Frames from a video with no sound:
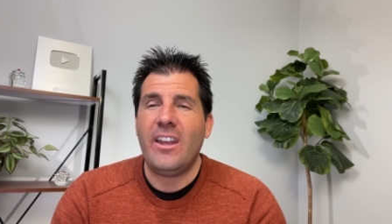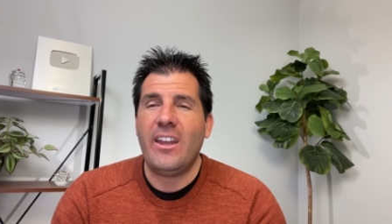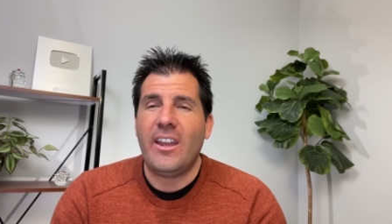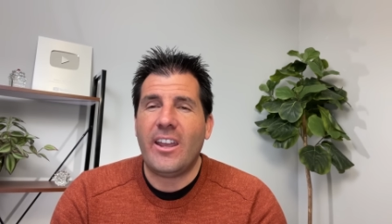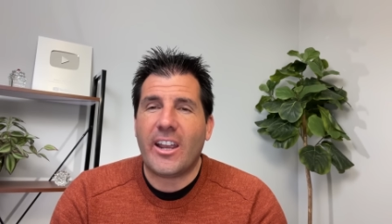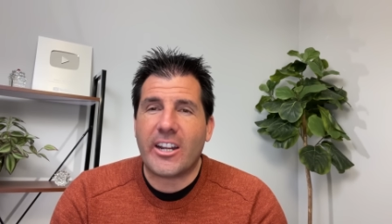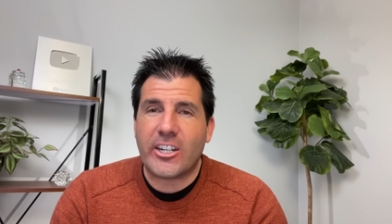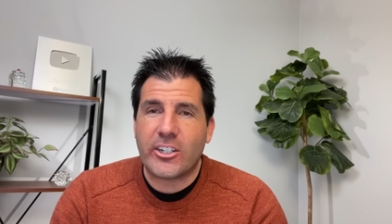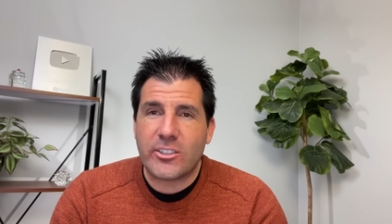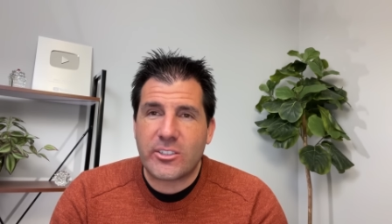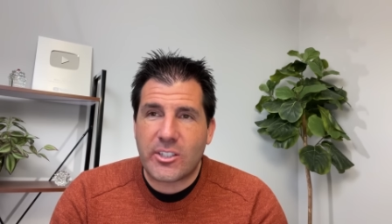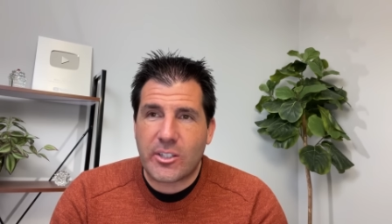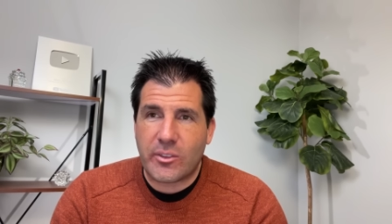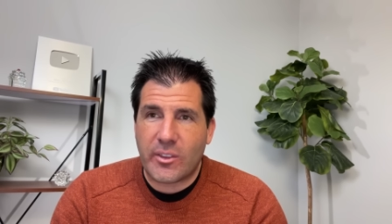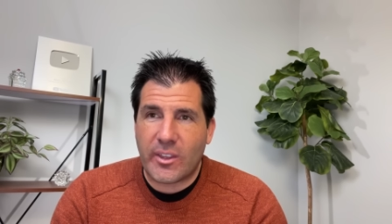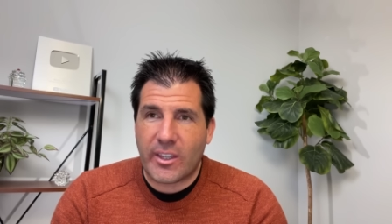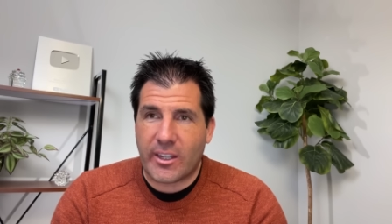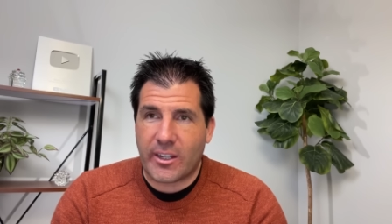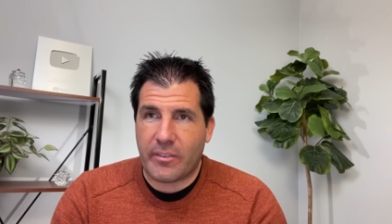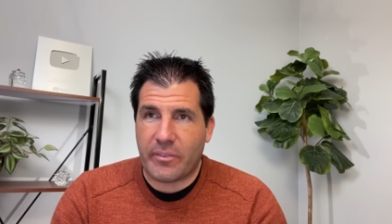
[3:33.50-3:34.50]
And here's the
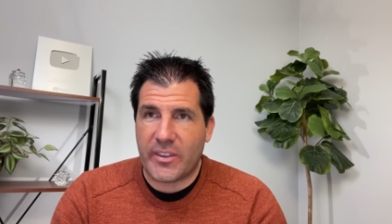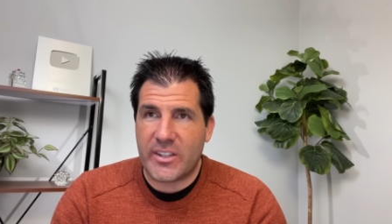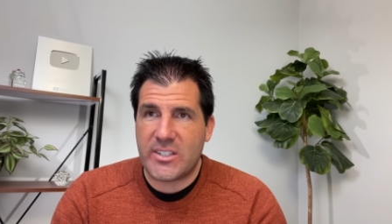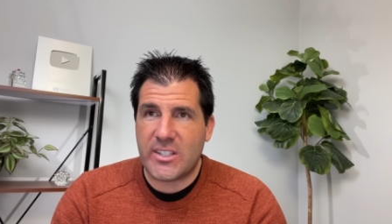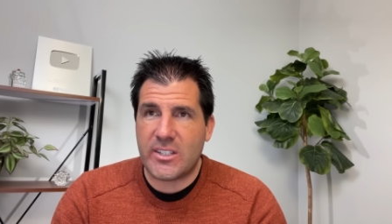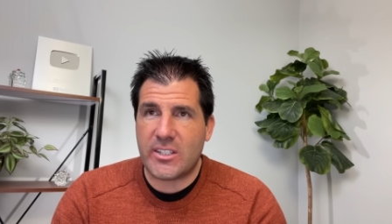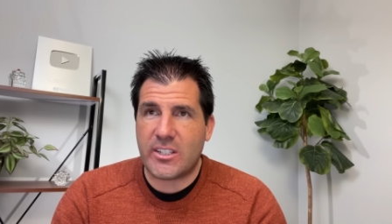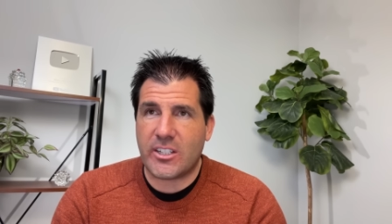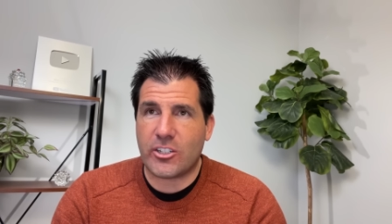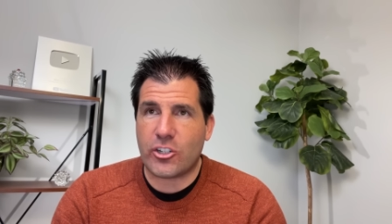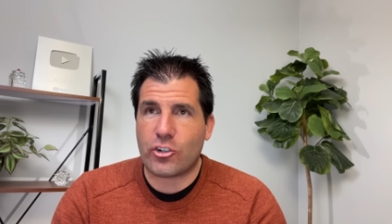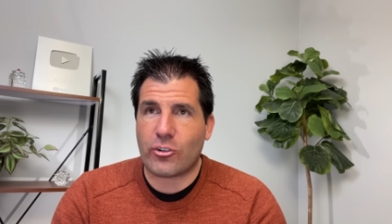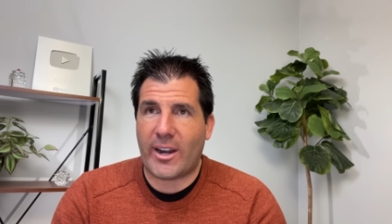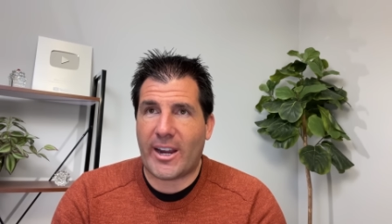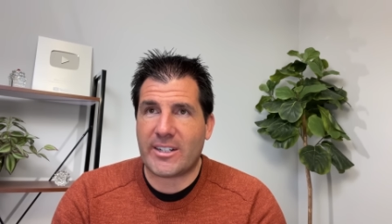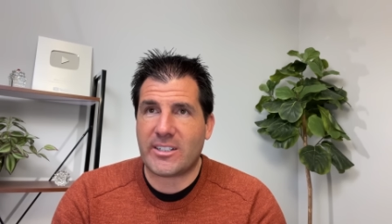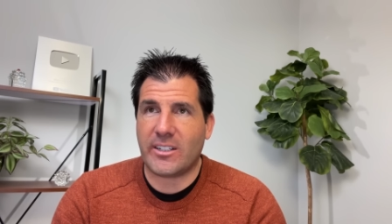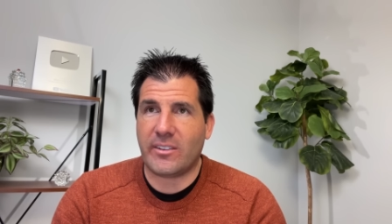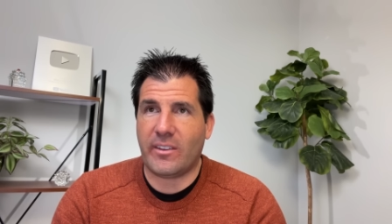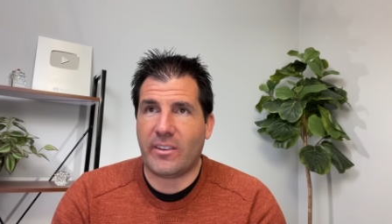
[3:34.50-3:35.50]
thing: this is
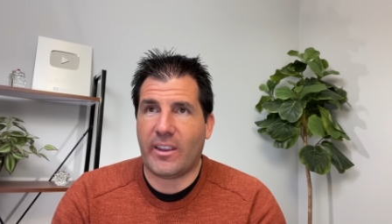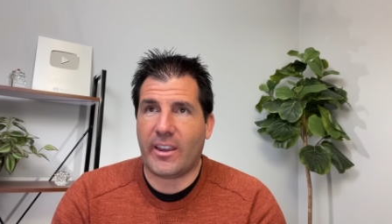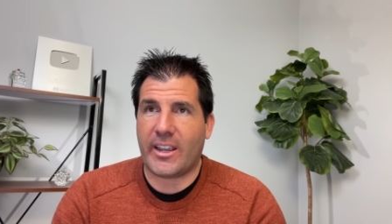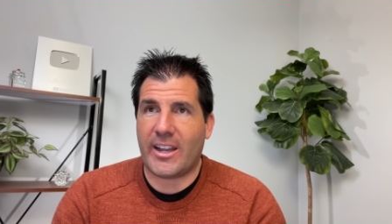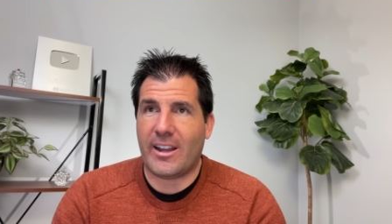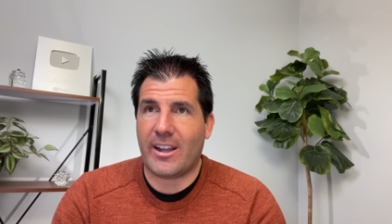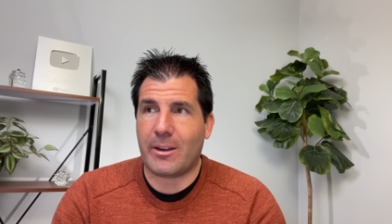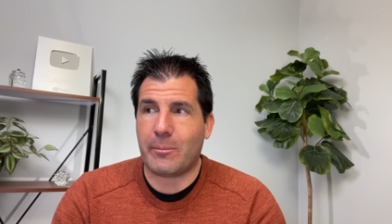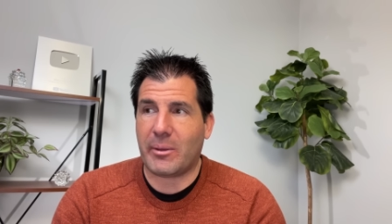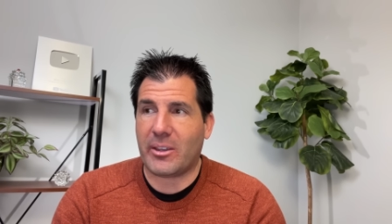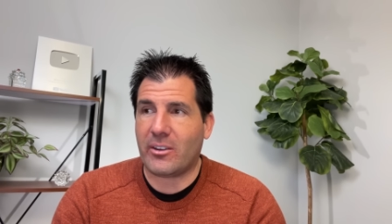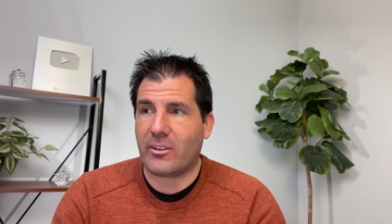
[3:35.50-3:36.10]
contracting the economy.